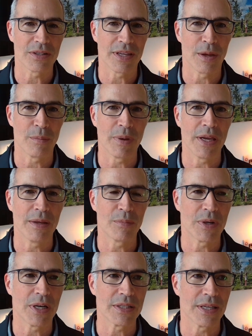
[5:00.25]
the campaign
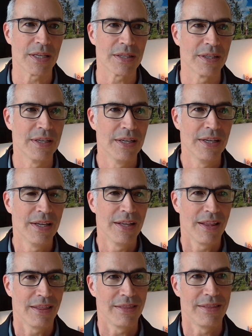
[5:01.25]
process,
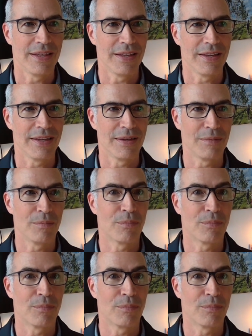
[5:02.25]
the